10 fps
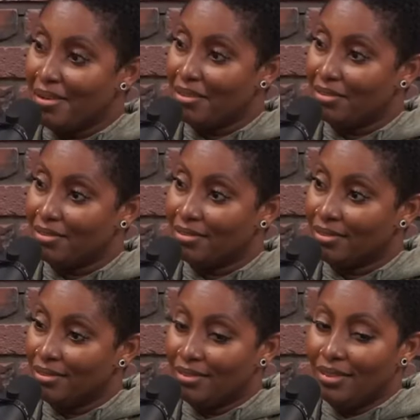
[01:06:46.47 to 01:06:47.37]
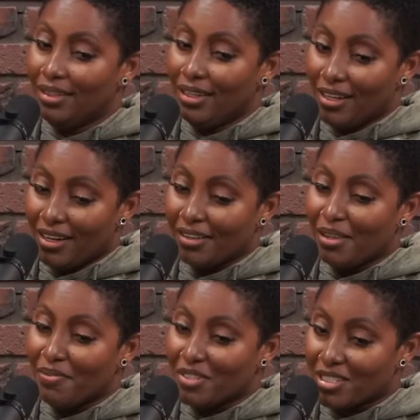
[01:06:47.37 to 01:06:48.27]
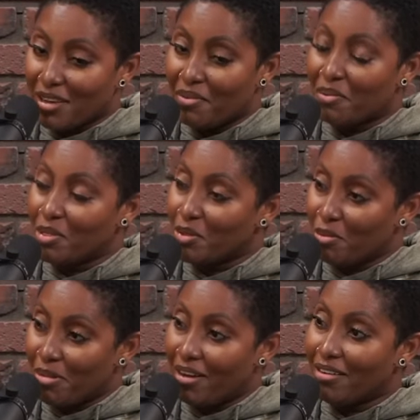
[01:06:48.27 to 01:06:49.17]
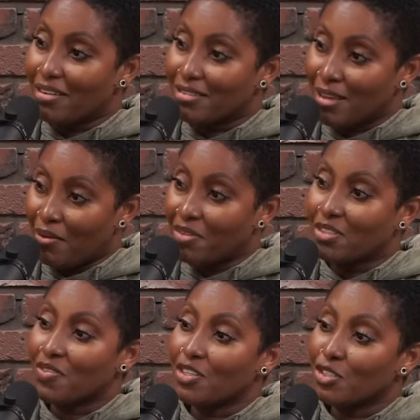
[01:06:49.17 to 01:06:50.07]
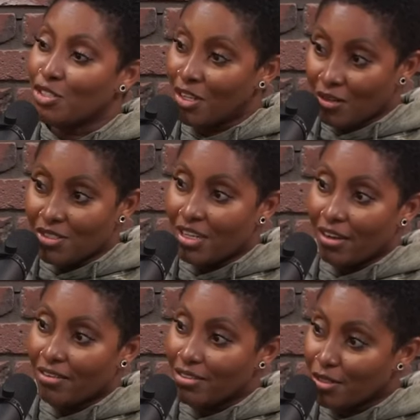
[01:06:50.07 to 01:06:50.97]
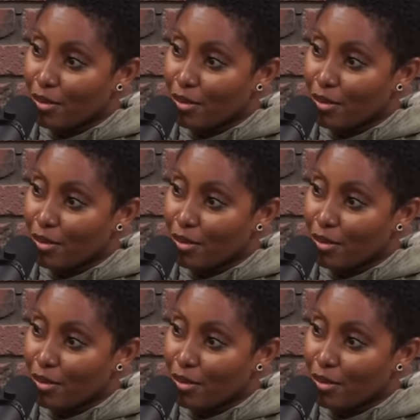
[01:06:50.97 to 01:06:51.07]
good. I think for seven we're doing better because I was for so childish.